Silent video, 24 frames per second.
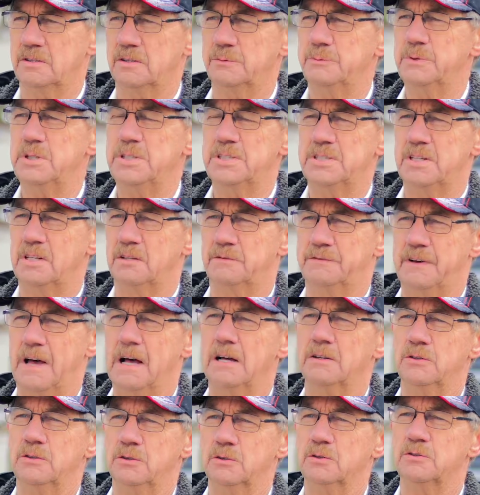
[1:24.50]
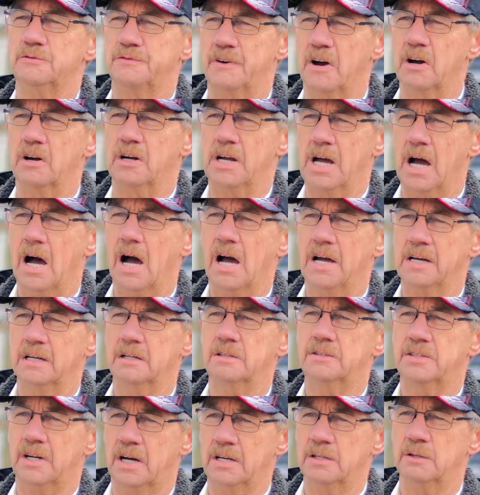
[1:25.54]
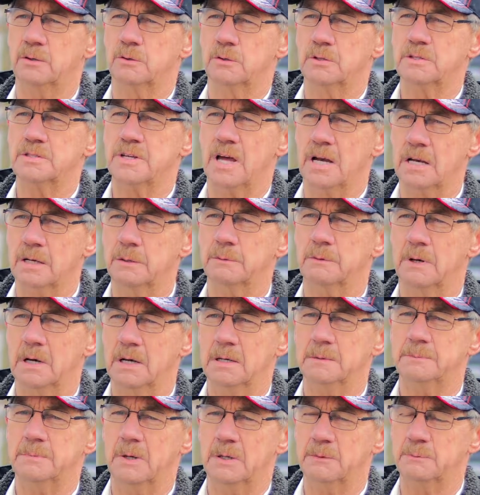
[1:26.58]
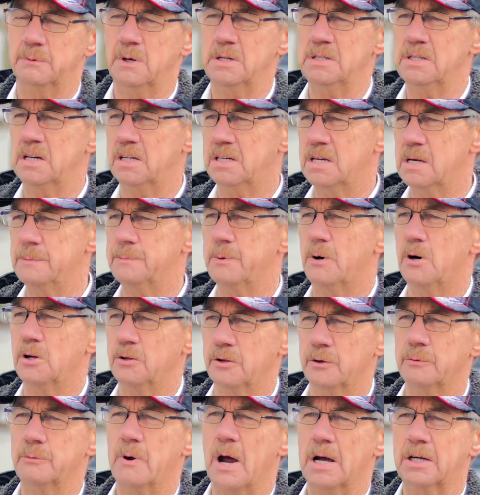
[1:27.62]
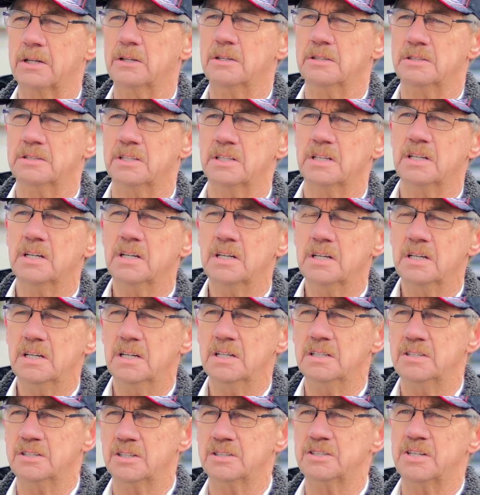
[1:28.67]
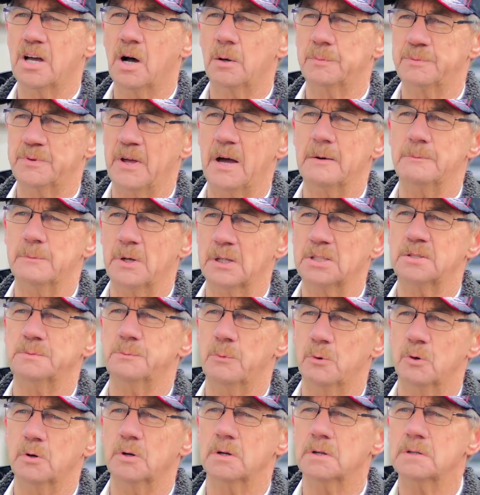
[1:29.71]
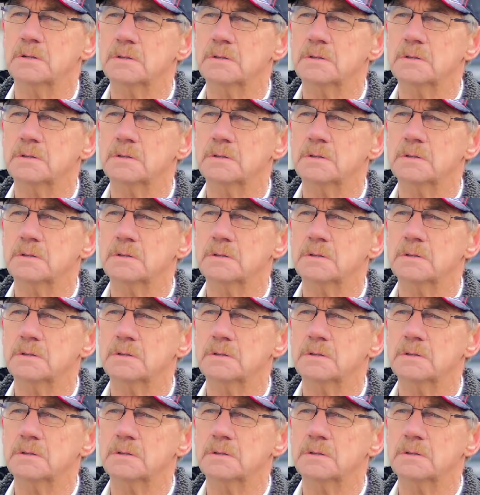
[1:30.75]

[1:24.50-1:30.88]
The resale value is very high on Toyotas anyway, but when you keep all the records, it just helps that much more.